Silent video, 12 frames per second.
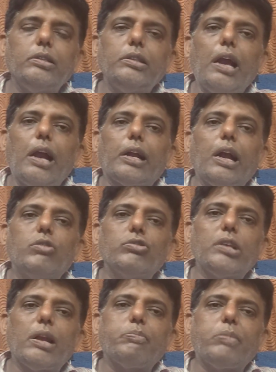the
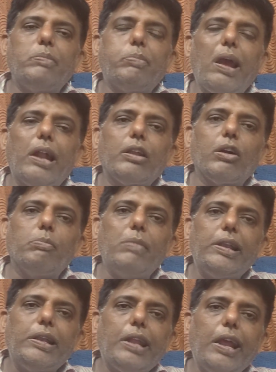accounts are prepared or
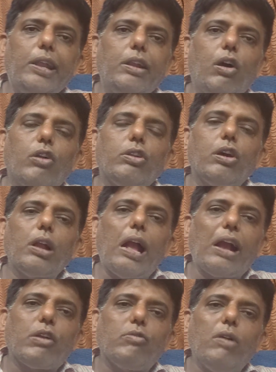maintained under
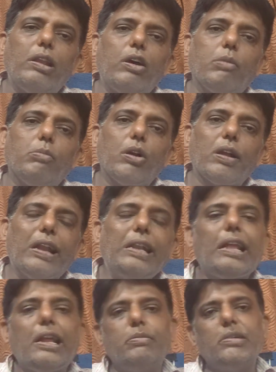accrual or
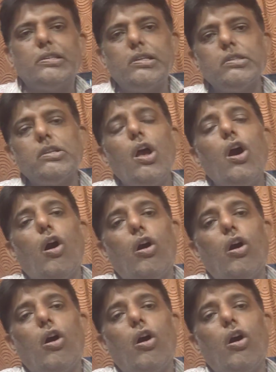mercantile basis